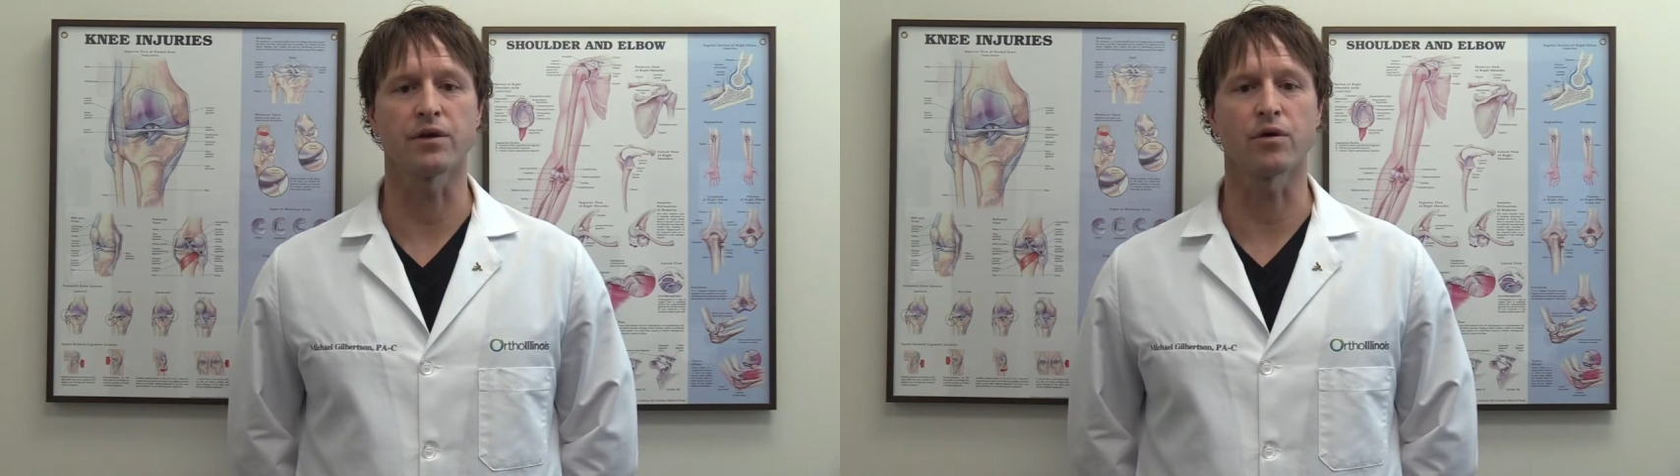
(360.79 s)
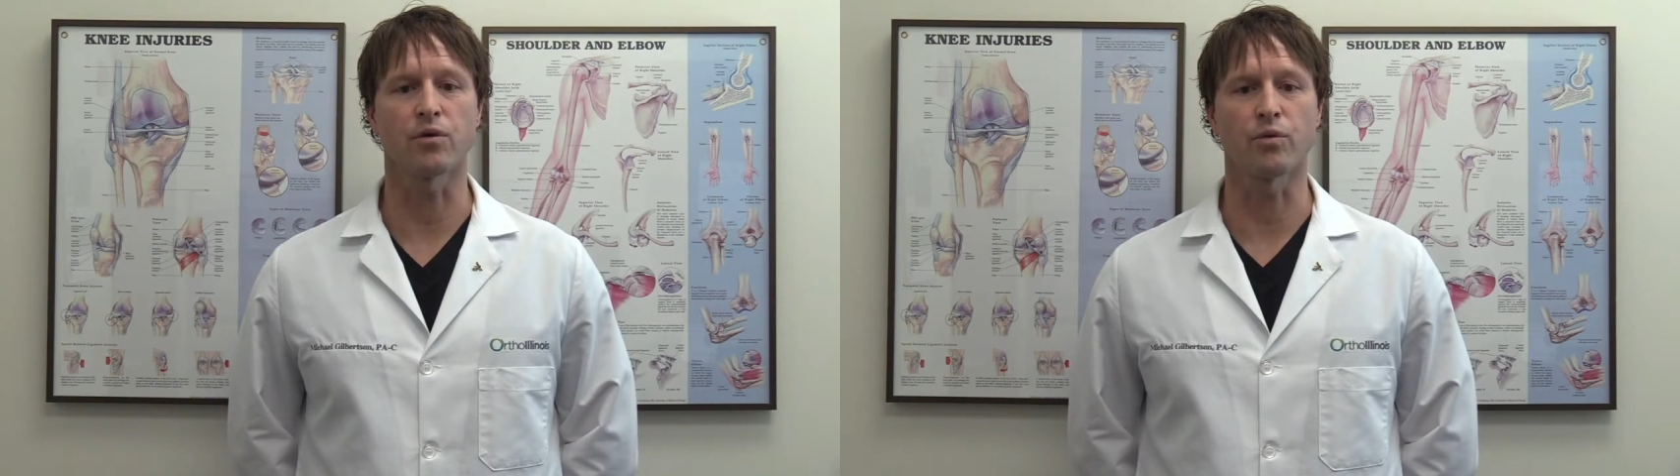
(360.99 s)

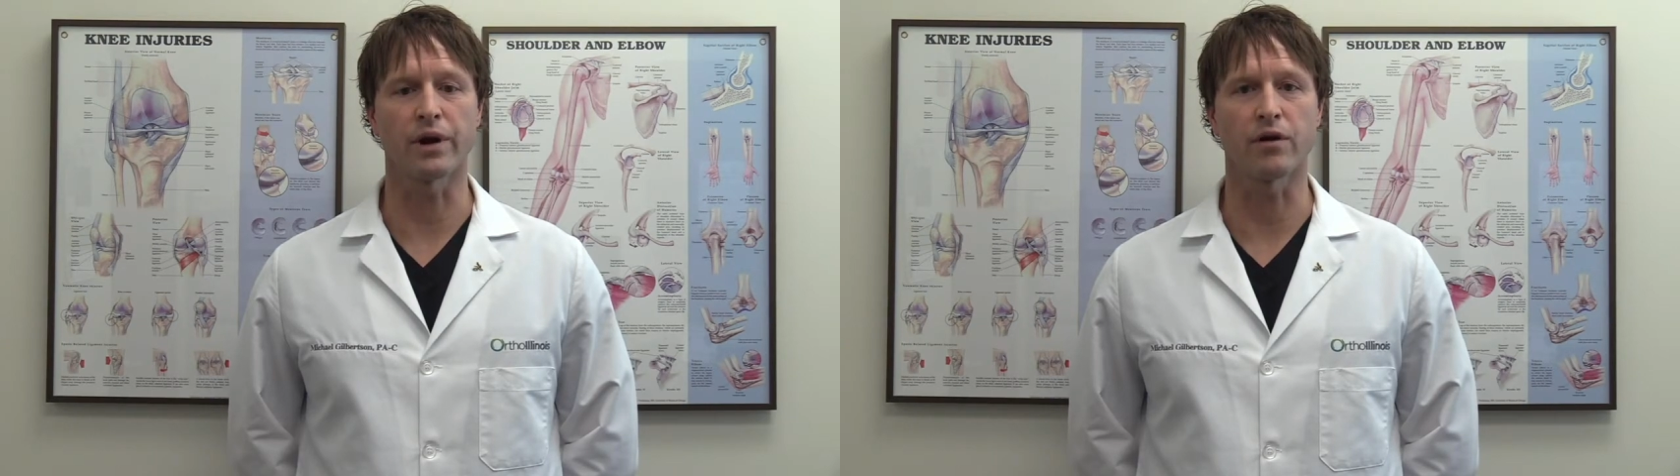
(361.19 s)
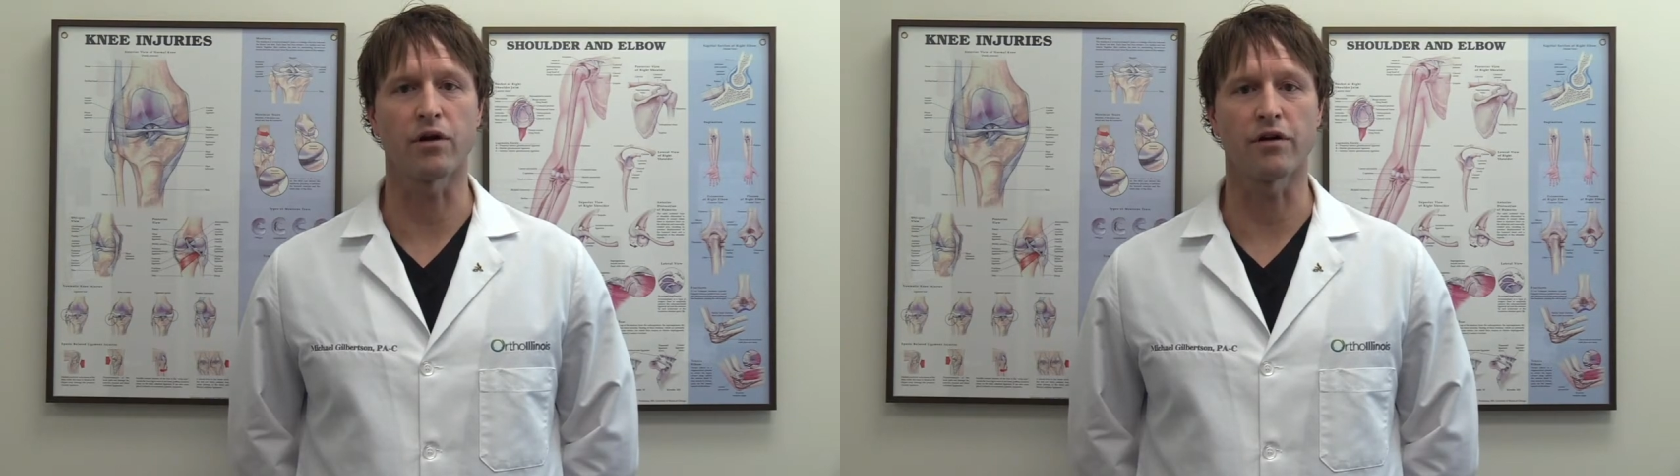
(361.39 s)
or
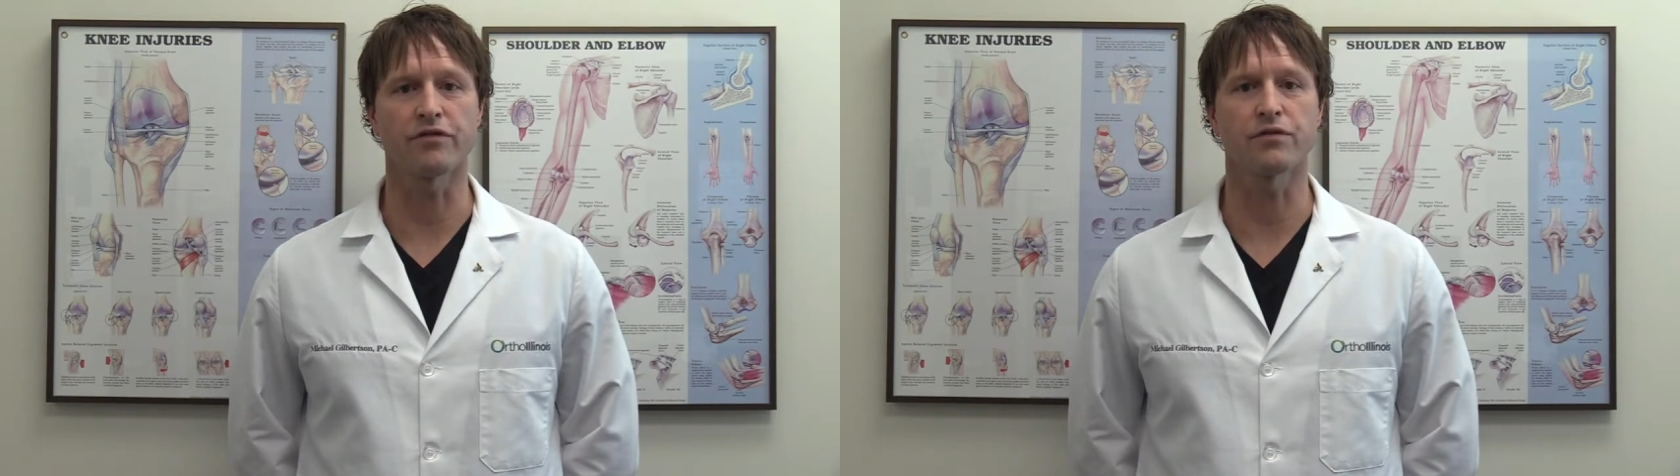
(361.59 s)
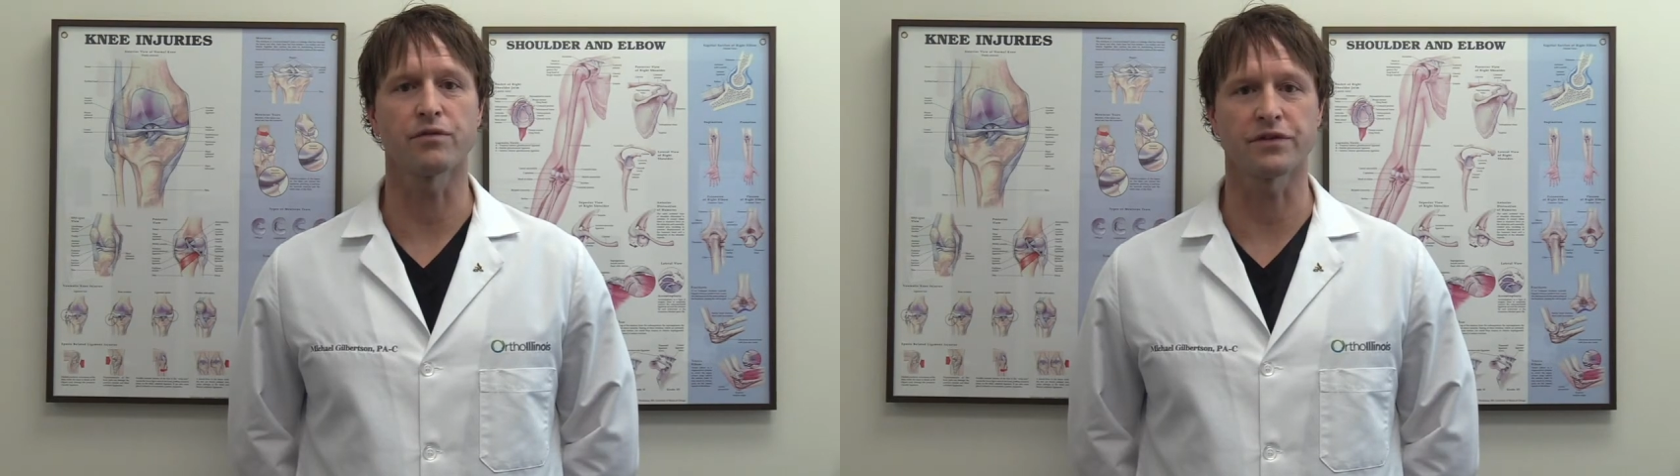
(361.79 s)
wear
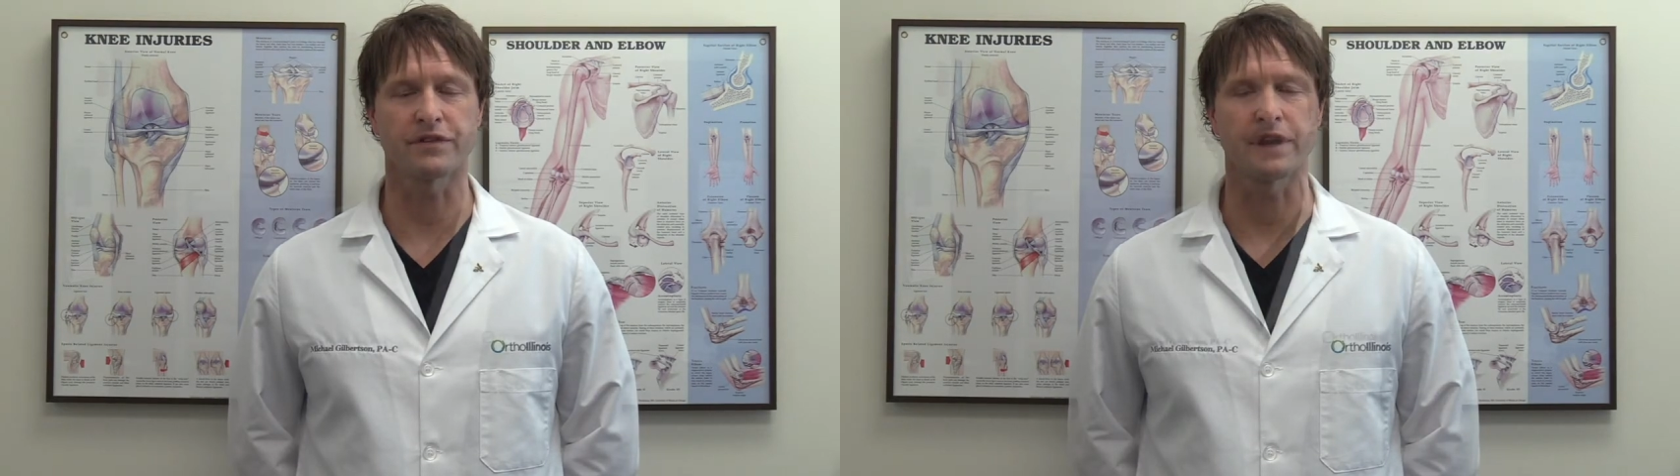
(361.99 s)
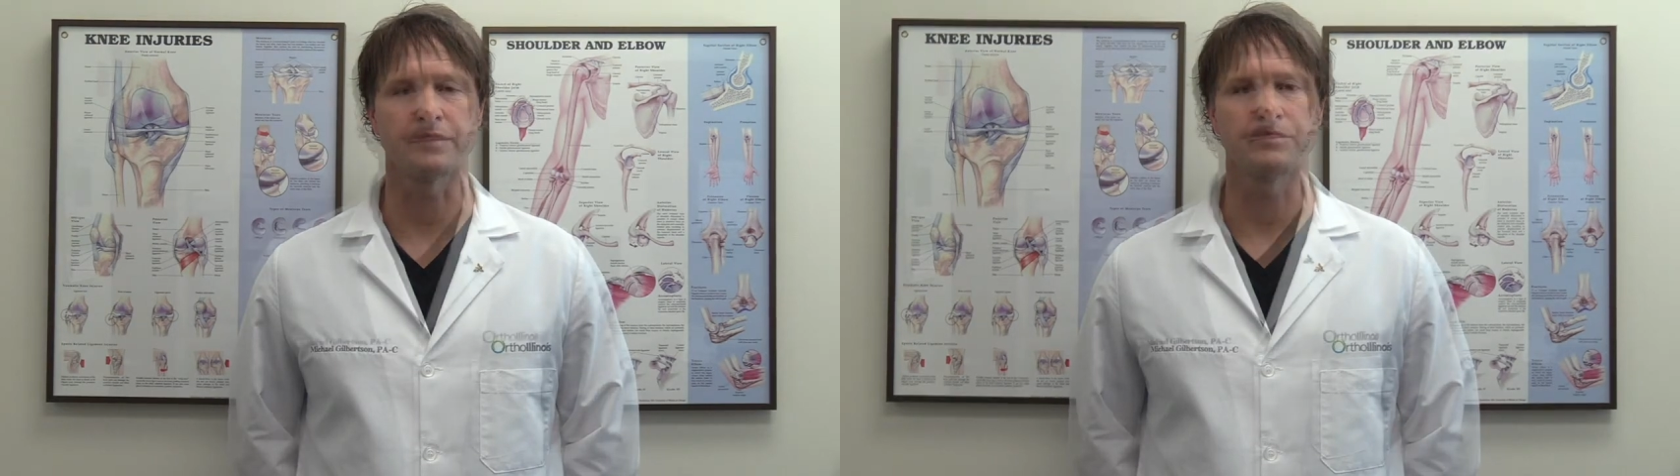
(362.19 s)
off with
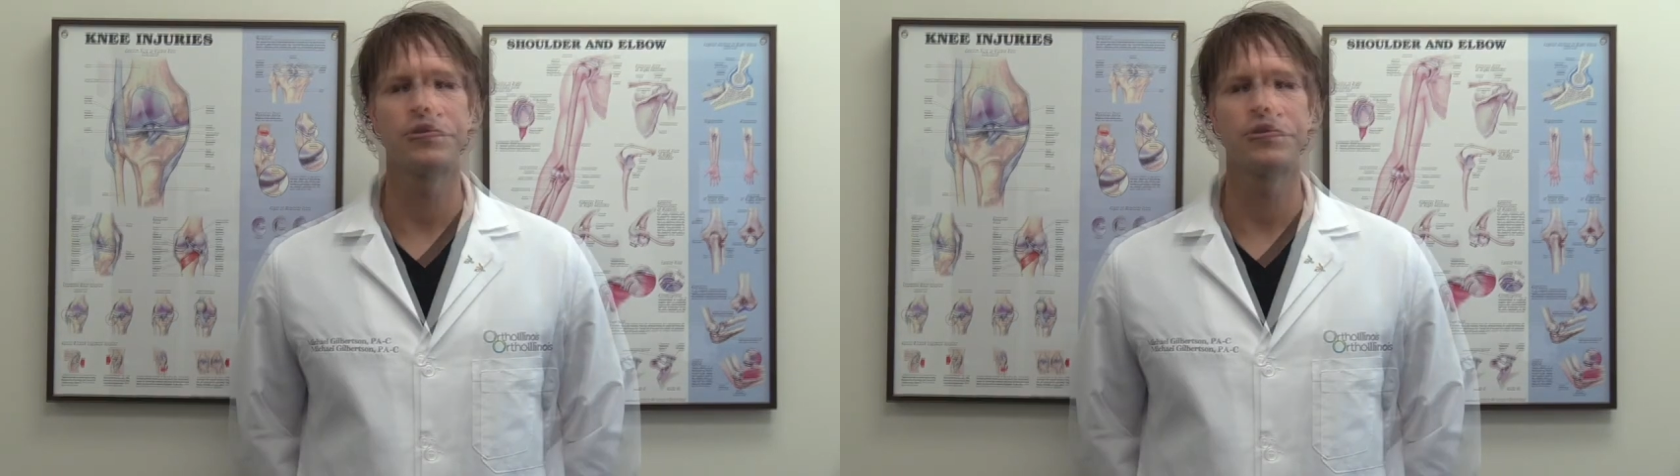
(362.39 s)
time.